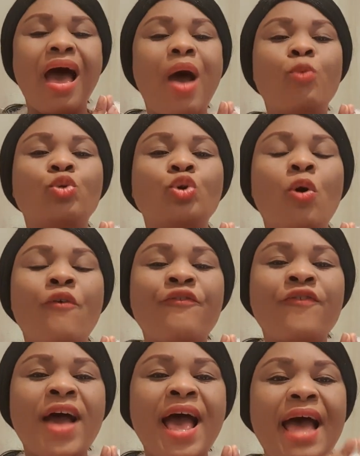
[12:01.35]
I would
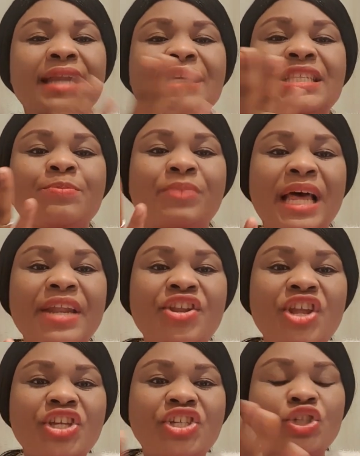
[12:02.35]
offer an
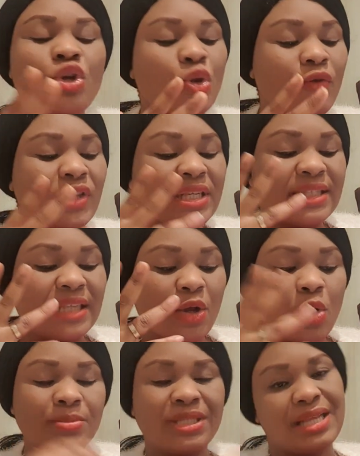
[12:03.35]
explanation of the
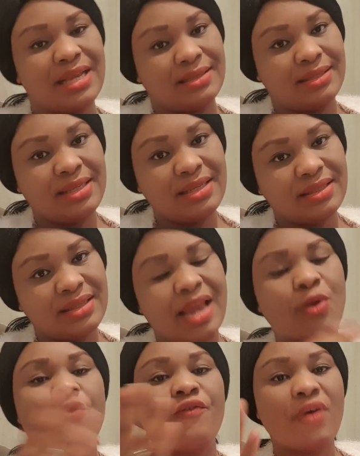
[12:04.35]
circumstances
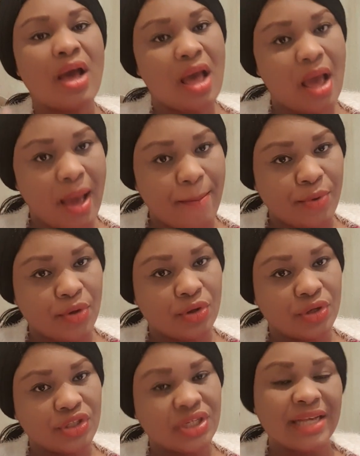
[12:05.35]
and offer
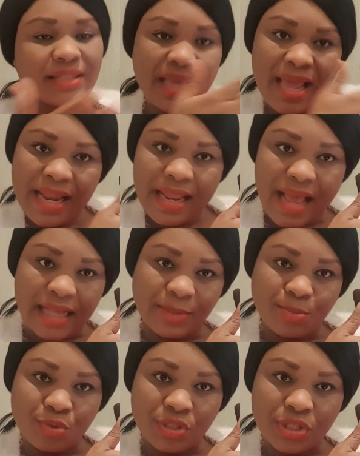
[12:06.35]
apology as early as
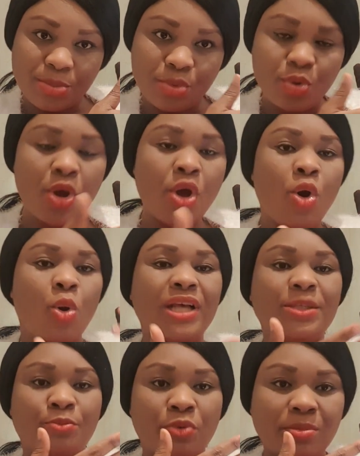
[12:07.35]
possible or
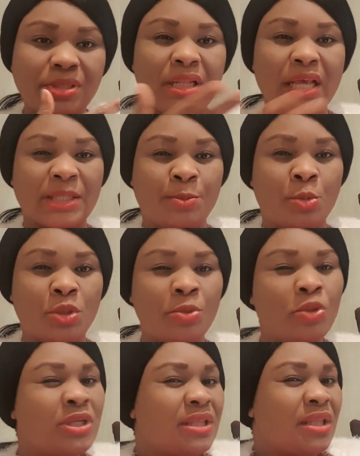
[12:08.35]
as promptly as
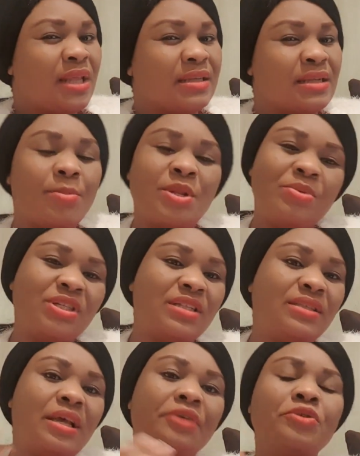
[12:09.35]
possible. The thing has happened, the
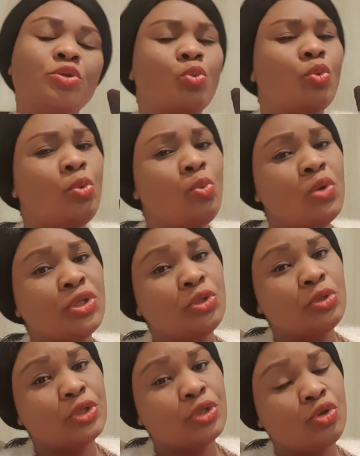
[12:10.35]
patient is angry, so we're
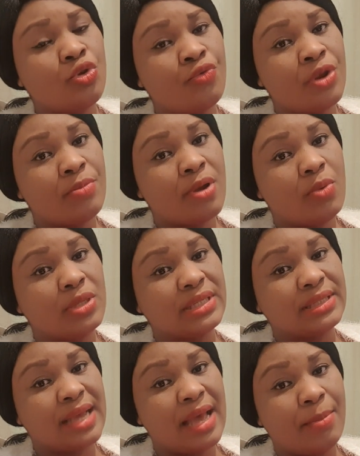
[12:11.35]
so sorry about what
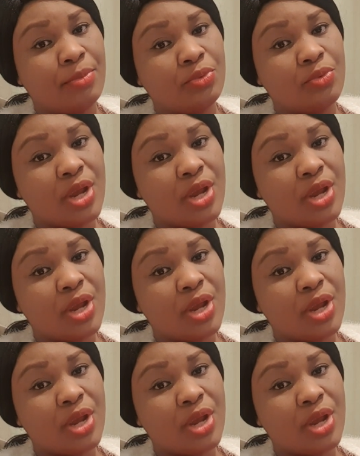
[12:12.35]
has happened.